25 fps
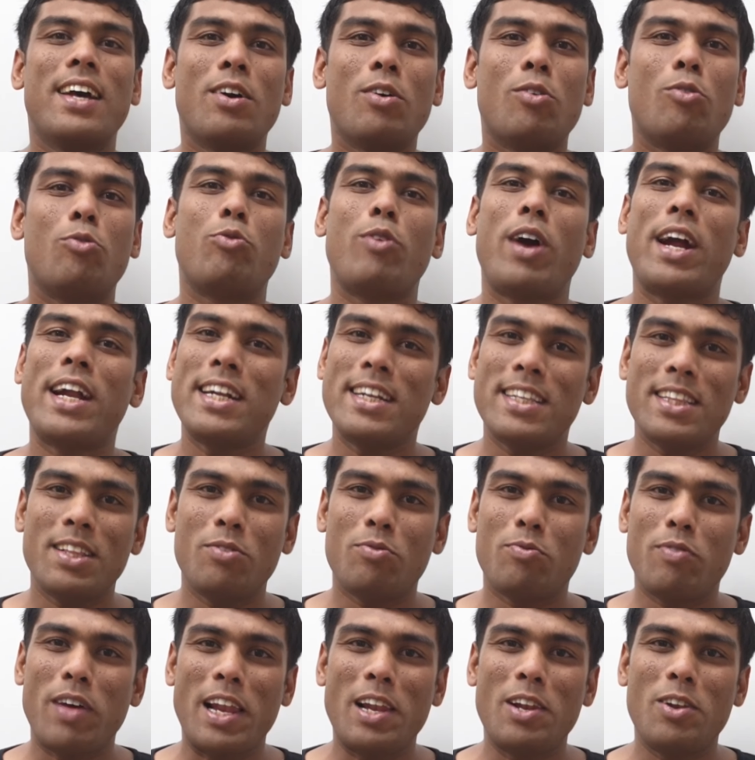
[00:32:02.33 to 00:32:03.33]
Find the
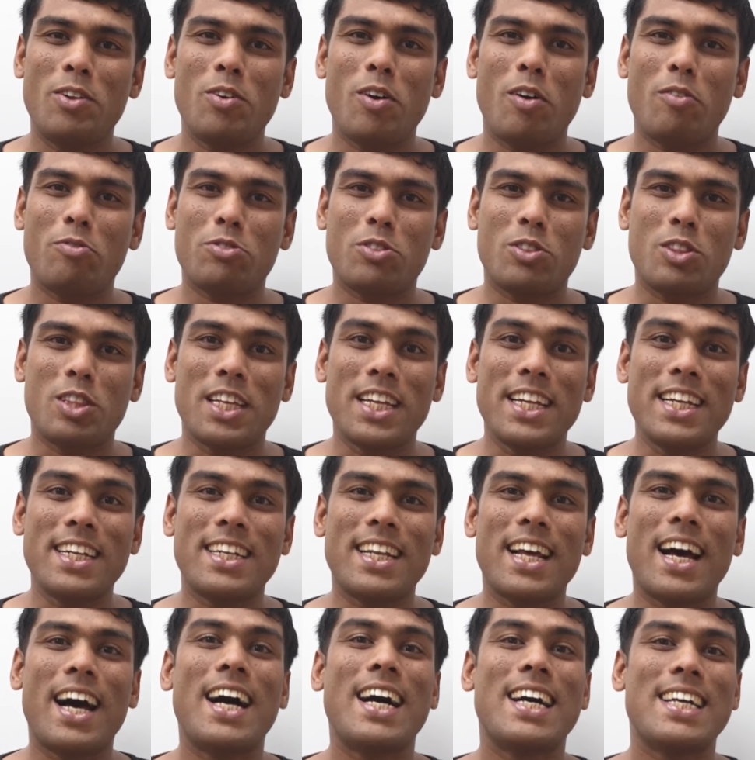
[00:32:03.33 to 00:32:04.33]
value of
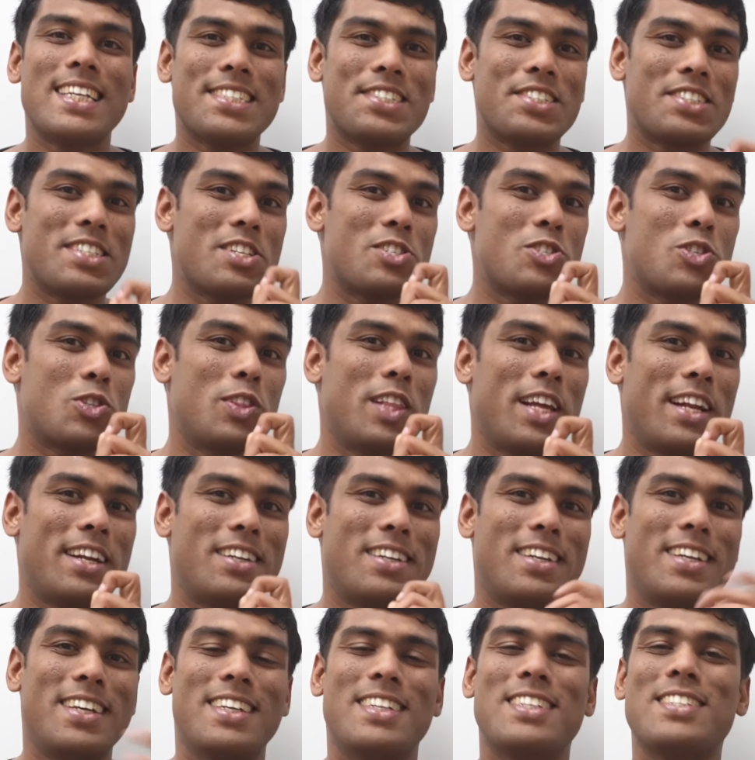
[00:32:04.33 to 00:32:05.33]
theta such
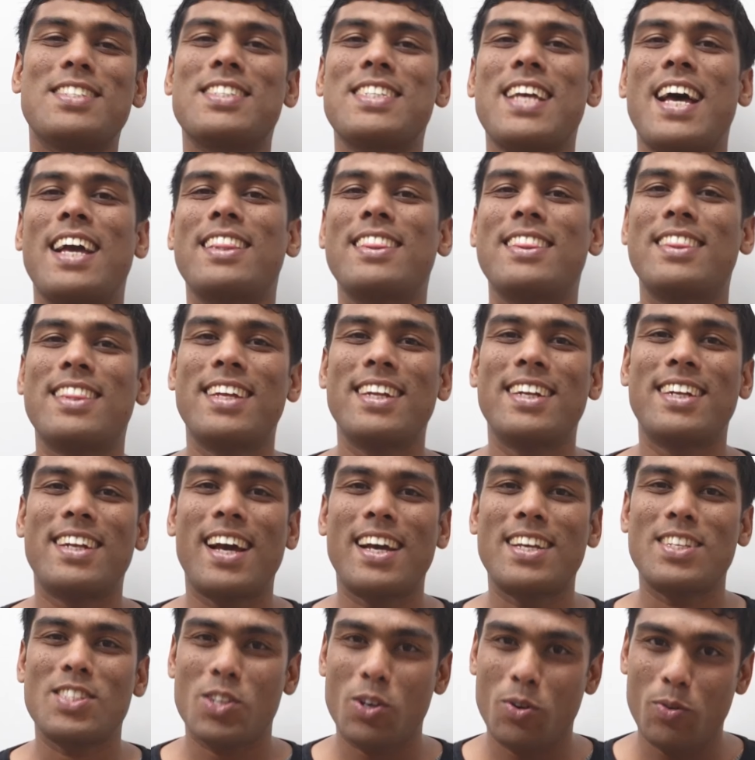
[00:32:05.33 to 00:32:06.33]
that sine theta
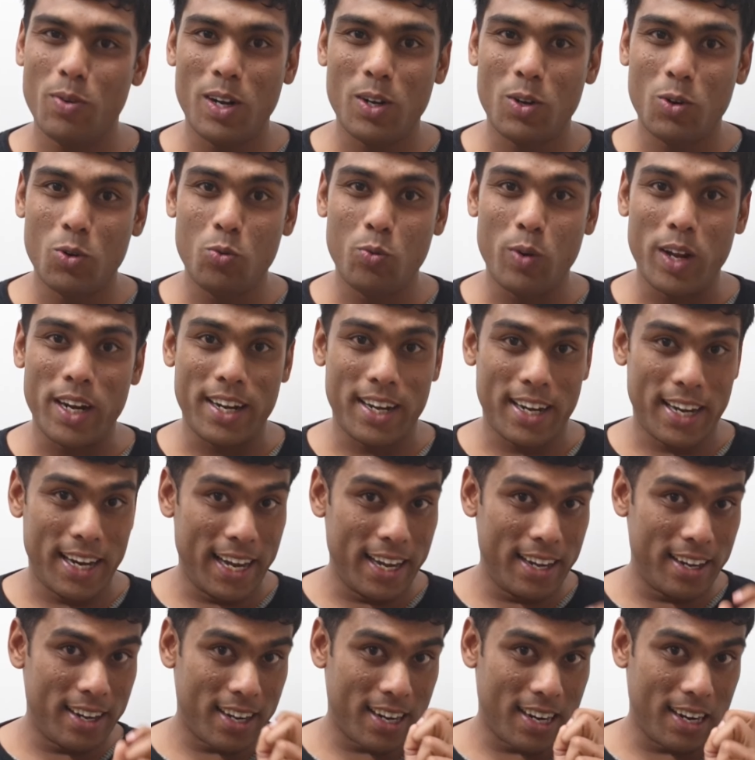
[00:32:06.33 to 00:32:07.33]
is equal to 1,
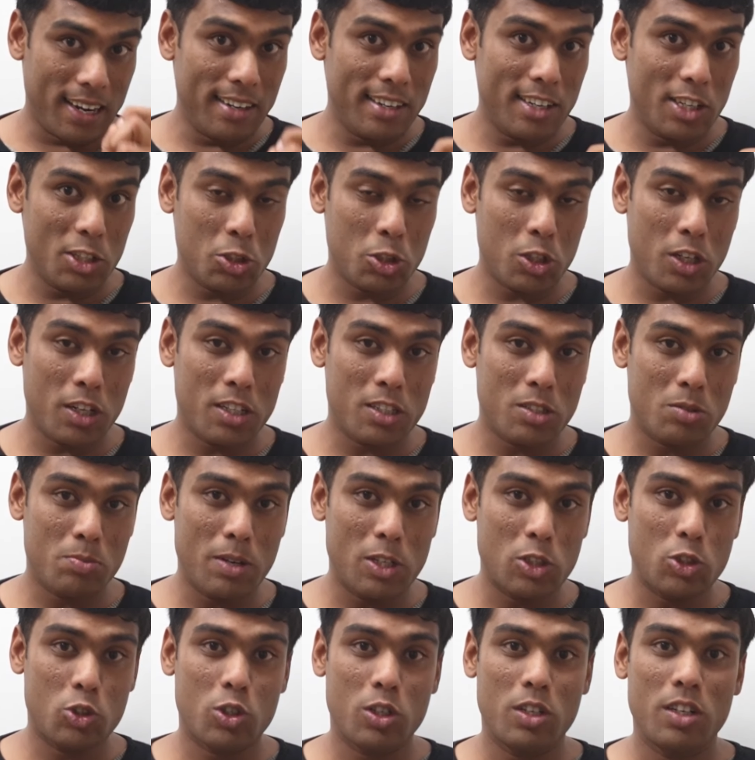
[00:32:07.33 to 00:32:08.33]
and a condition is
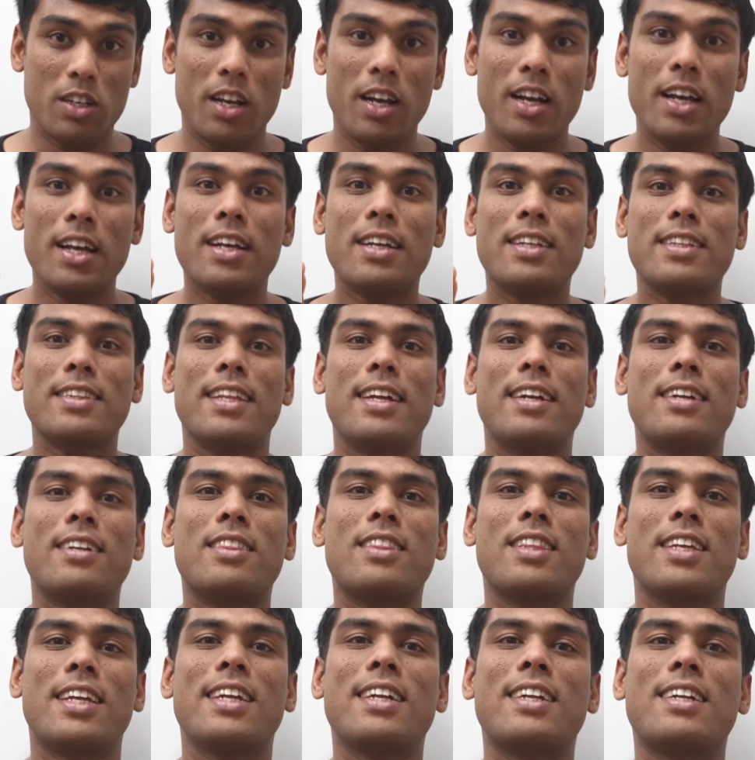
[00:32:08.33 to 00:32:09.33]
mentioned
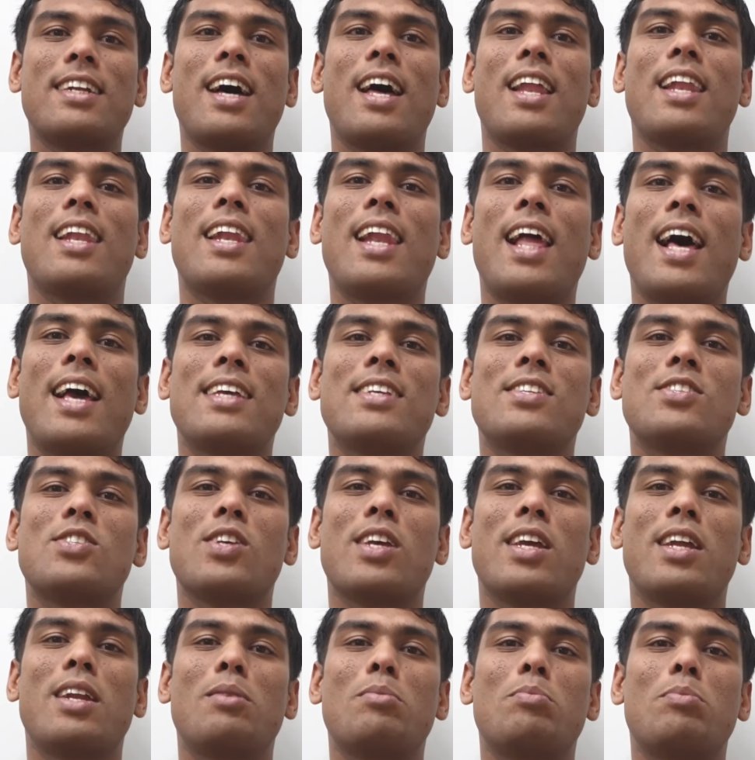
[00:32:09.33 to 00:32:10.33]
that theta lies
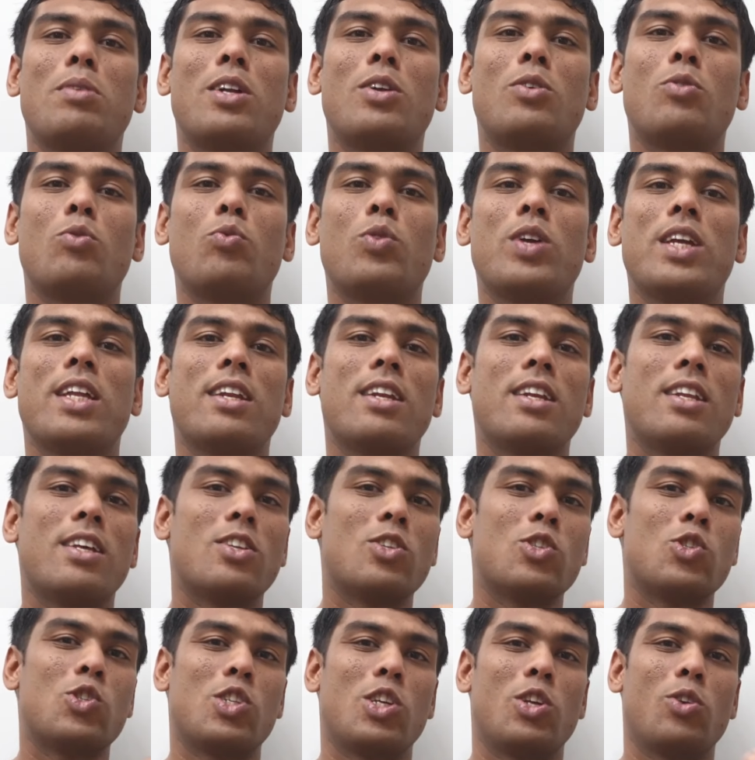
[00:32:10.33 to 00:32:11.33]
in between
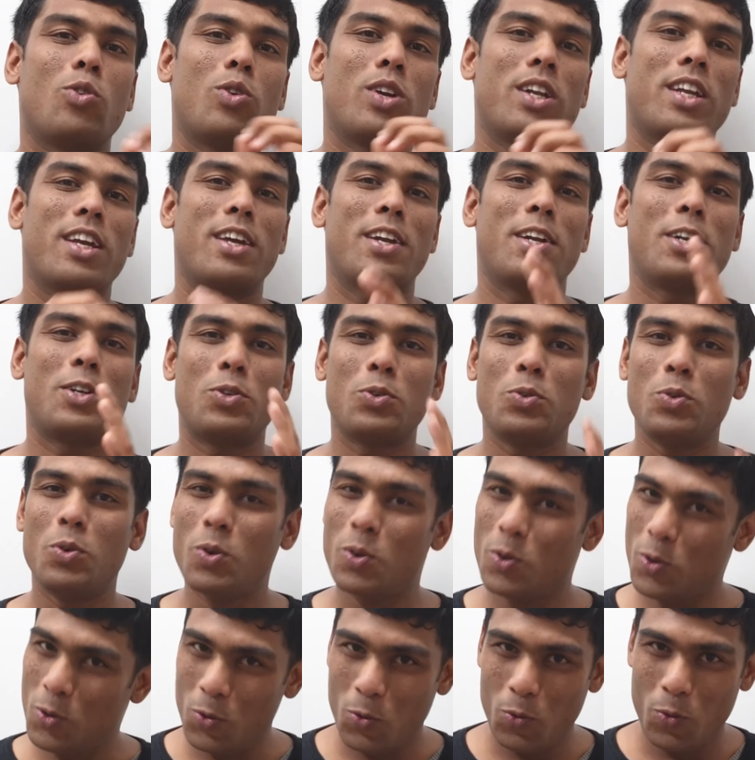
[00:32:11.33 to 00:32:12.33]
0 degree to
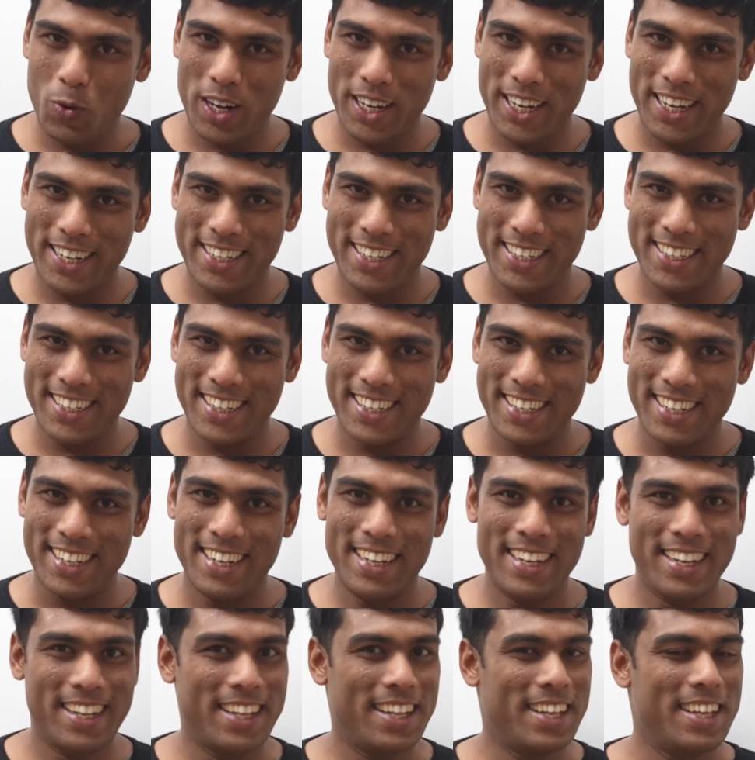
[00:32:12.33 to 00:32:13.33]
180
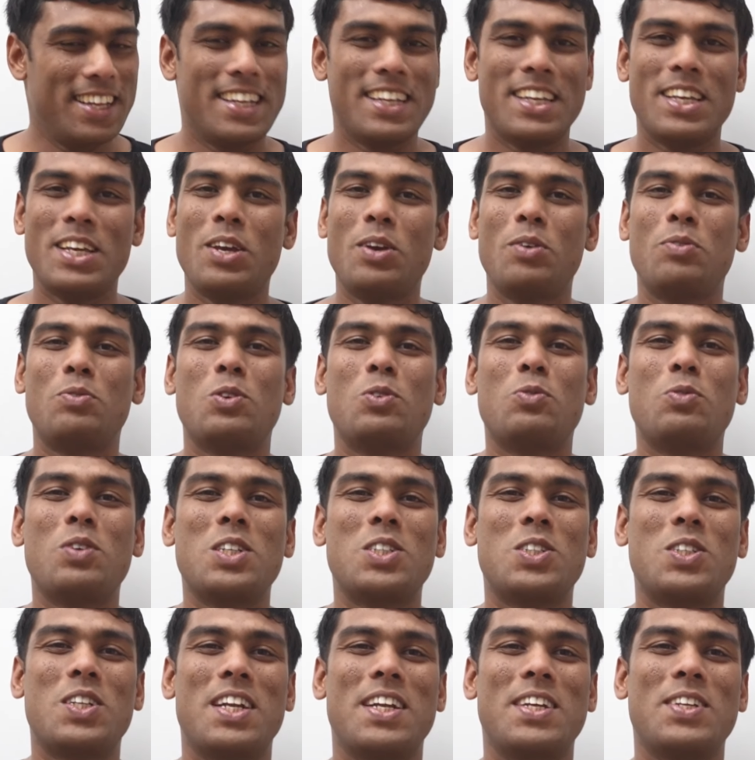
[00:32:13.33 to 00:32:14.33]
degree. If you
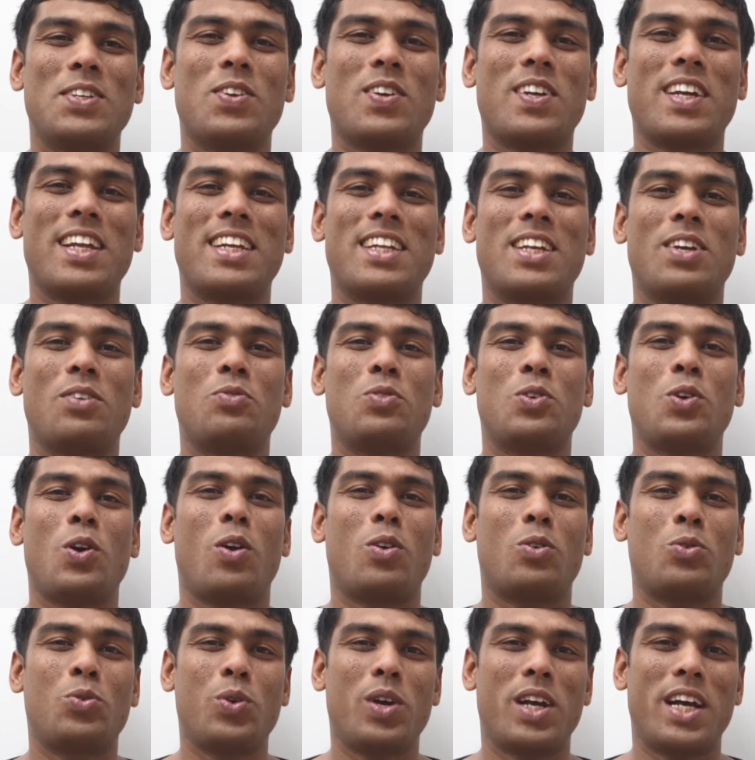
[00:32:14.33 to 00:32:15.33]
wish, you can give
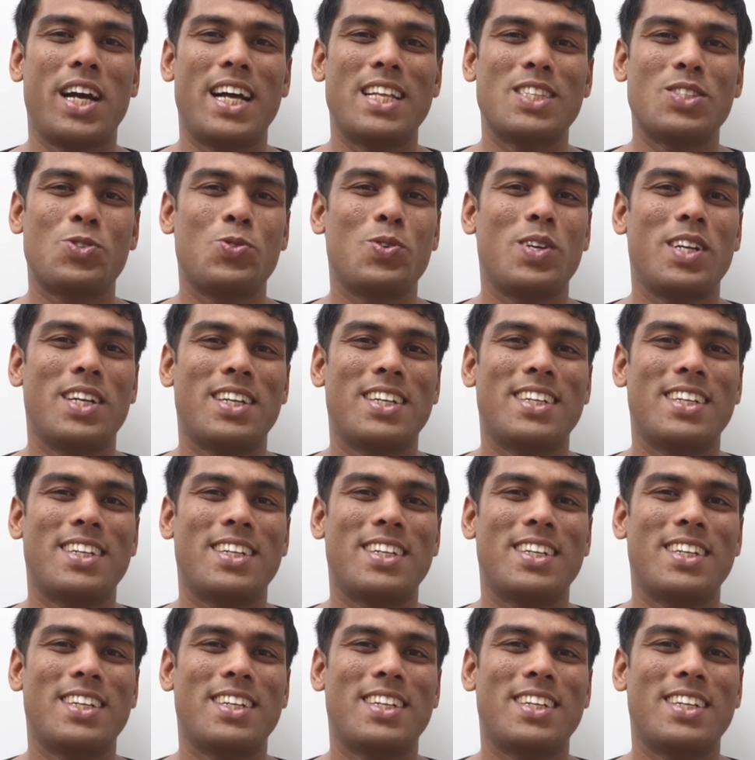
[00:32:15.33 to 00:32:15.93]
your quick answer.